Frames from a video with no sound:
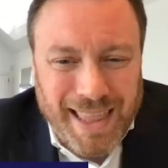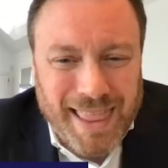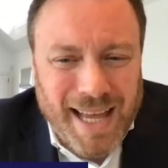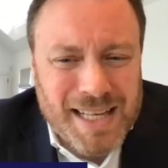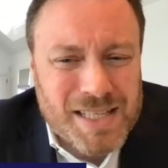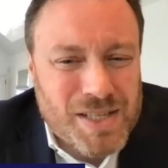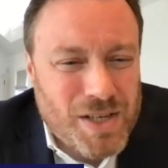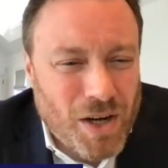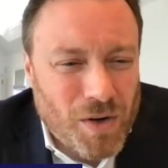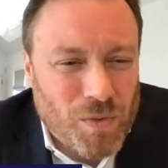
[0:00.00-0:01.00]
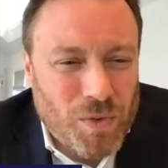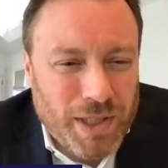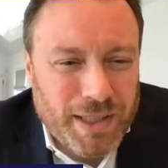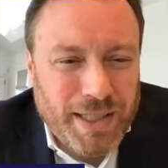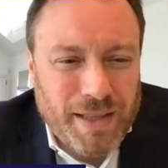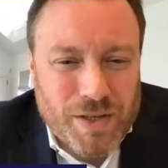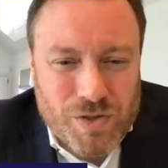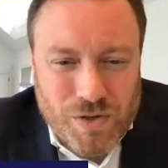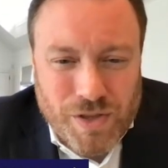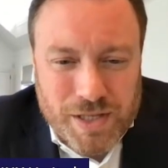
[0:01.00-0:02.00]
that's not really the
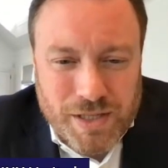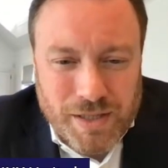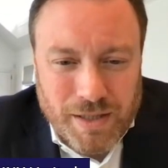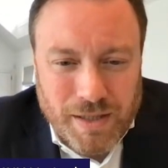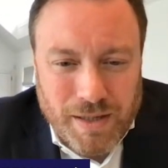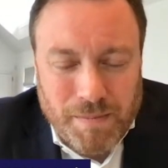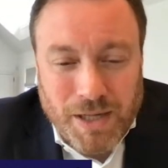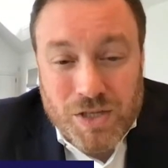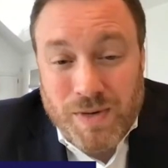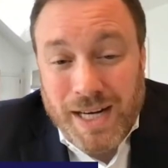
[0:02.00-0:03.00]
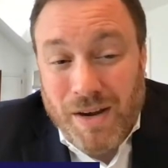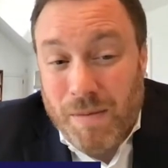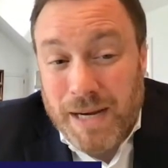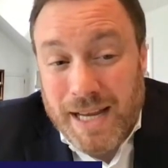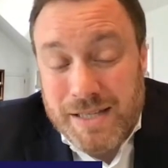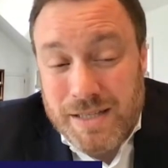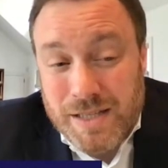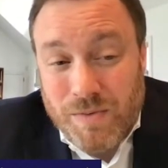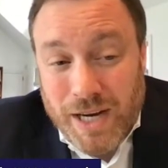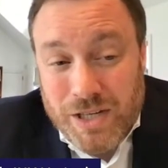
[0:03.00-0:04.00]
truth, is it? Because right now I'm an
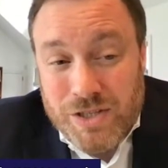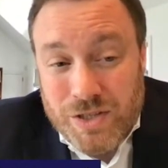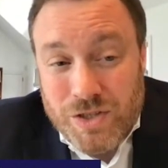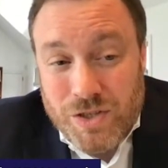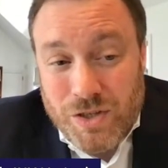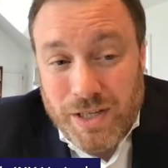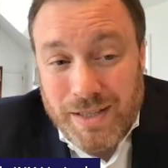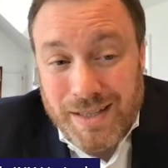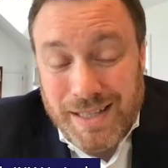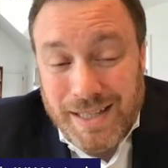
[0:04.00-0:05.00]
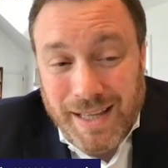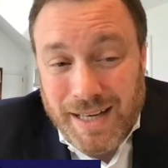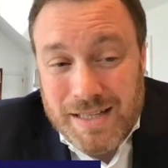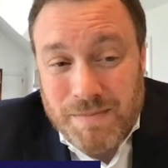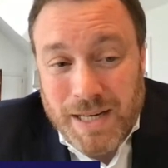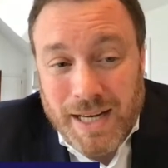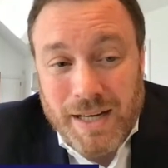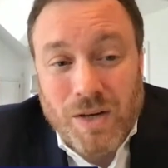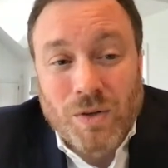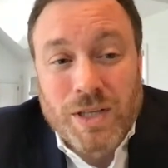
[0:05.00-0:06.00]
SEC registered security. That doesn't mean I
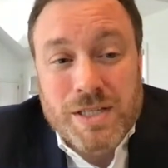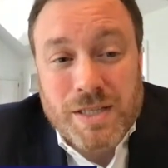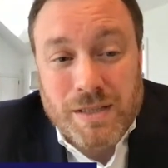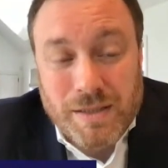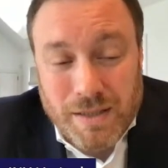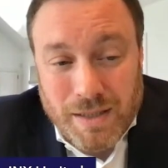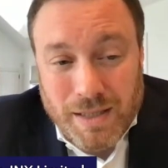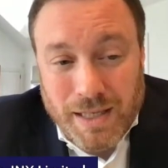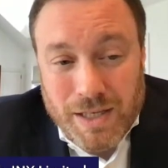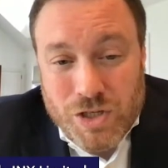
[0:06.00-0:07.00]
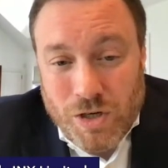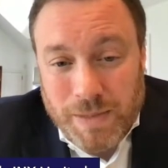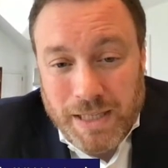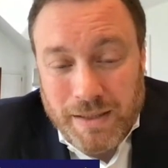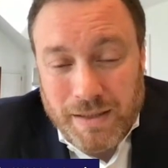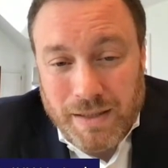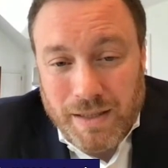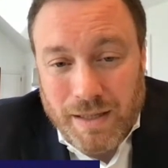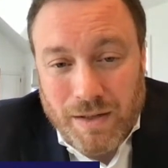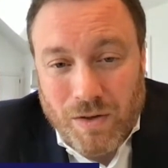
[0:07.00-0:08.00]
can go list it in Germany
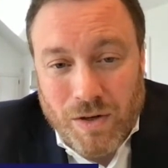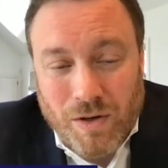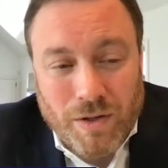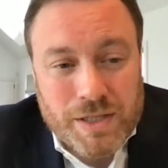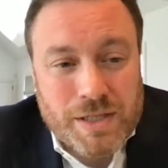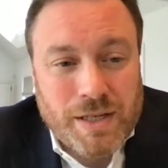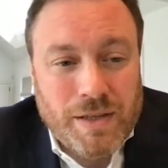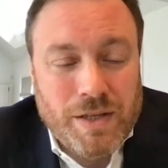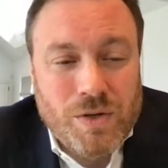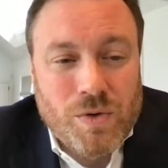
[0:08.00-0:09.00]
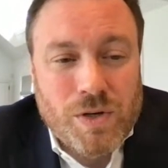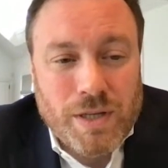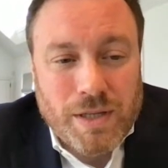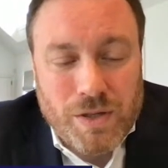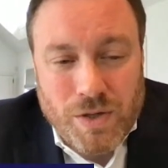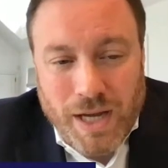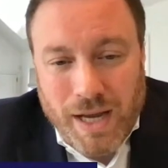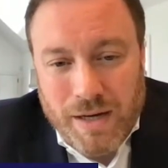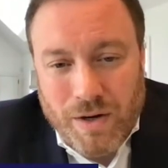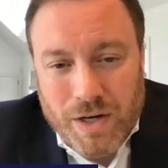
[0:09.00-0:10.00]
or list it in the UK
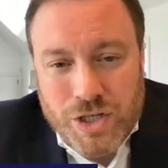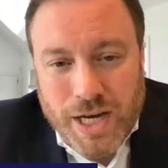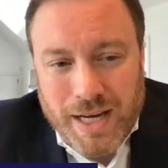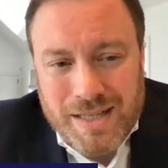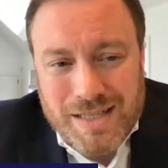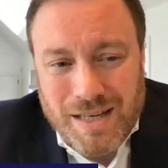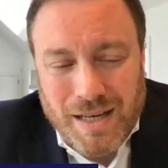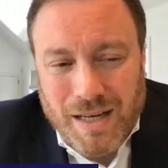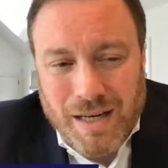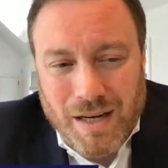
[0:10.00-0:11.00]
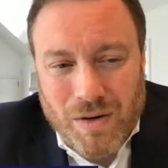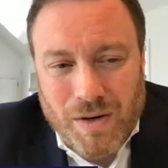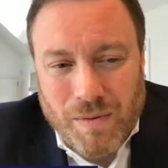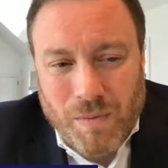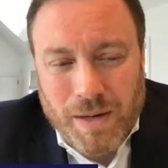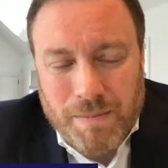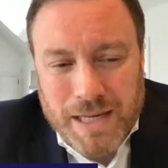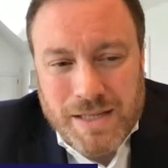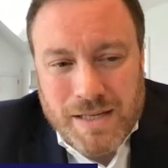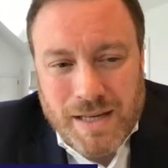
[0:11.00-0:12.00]
in Archax. No, what it
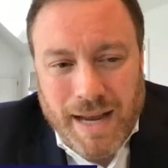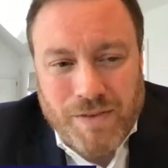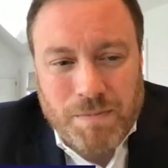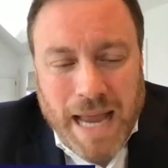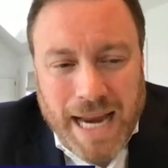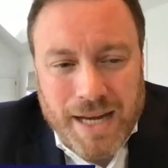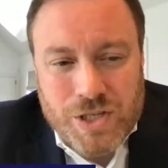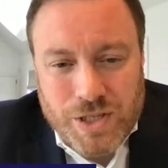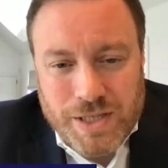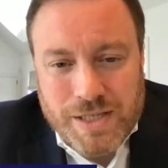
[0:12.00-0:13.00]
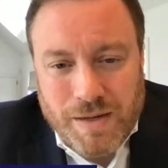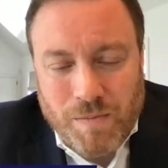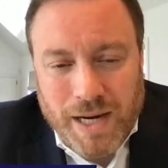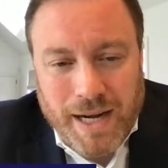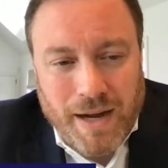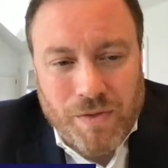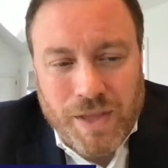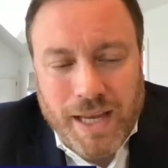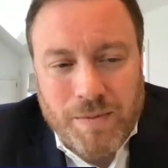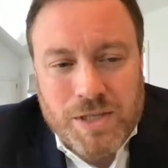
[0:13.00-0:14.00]
means is I'd have to package it in some way. And I don't
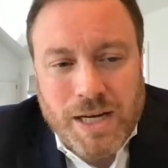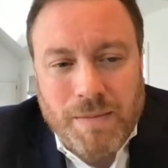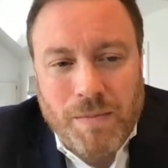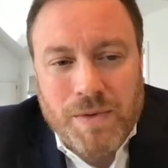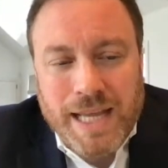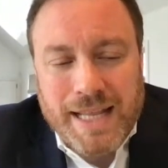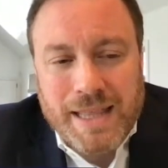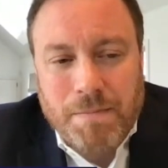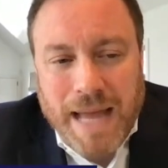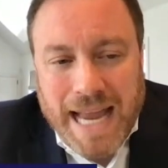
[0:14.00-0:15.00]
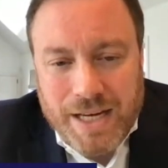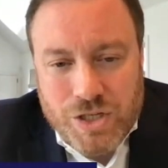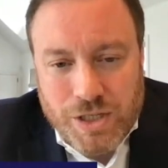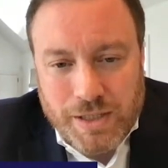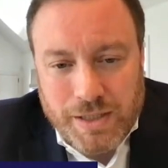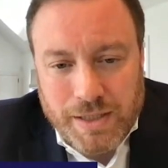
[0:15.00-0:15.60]
think anyone's come up with yet the packaging.